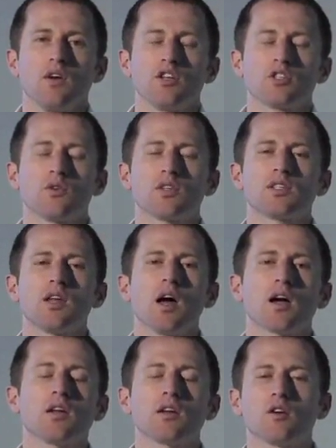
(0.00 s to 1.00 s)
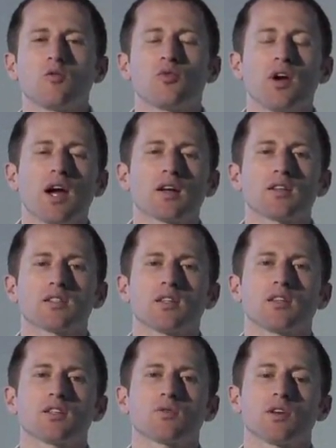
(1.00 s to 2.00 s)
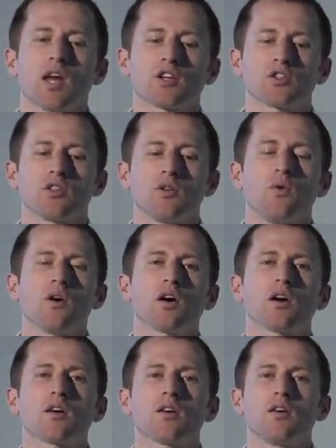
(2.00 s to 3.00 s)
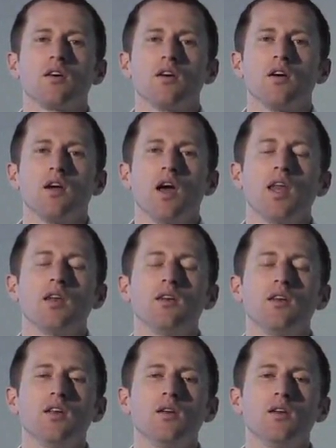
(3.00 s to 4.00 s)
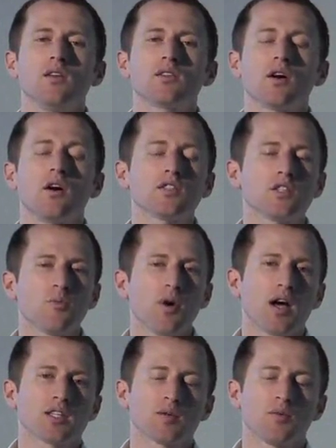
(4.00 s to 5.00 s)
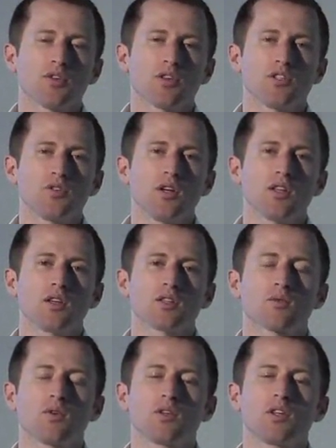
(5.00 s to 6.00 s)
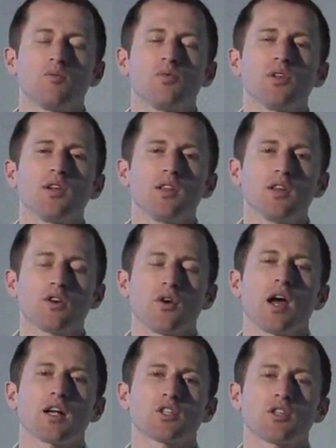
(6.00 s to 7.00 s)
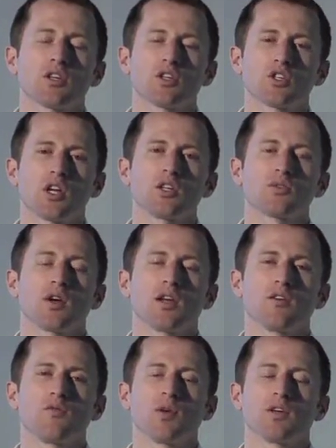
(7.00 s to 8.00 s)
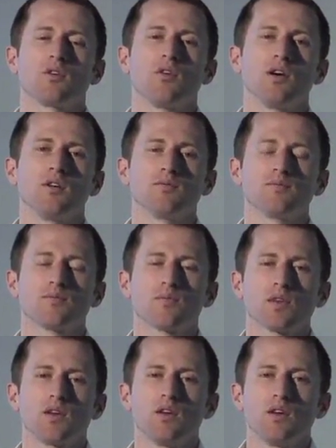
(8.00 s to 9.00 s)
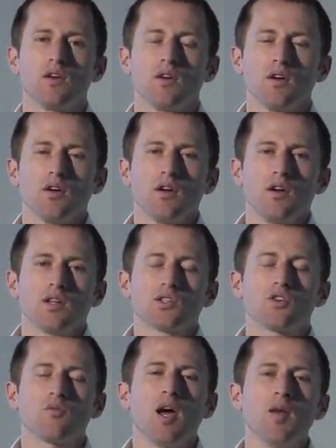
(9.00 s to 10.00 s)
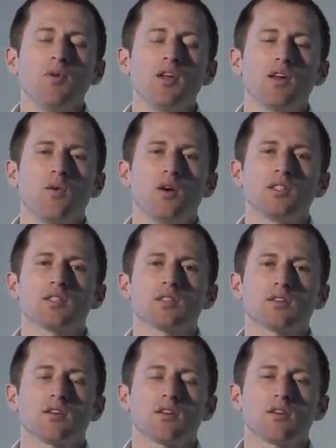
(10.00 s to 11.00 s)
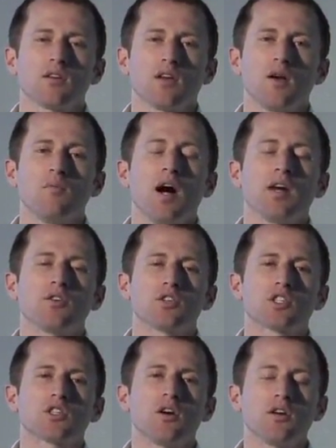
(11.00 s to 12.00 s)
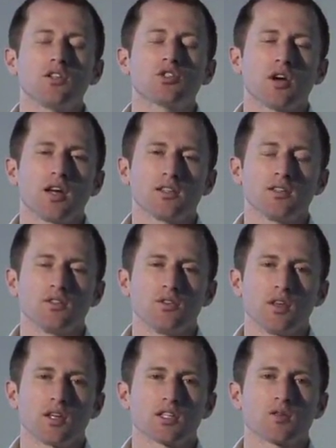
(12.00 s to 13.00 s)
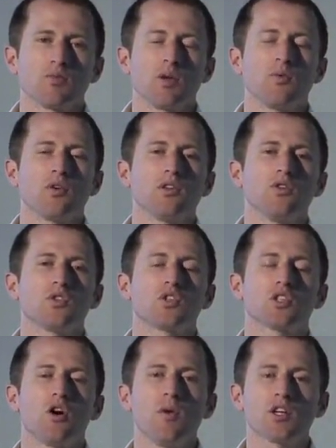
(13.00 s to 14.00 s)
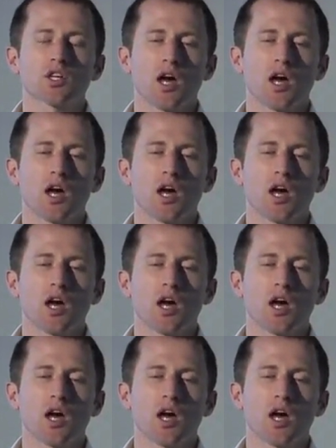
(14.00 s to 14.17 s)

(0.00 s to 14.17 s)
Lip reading: So it's not clear in practice that this would actually work, and it is also possible that doing this would completely crash the exchange rate of Bitcoin. So it might be that once a miner started trying to do this, people would lose so much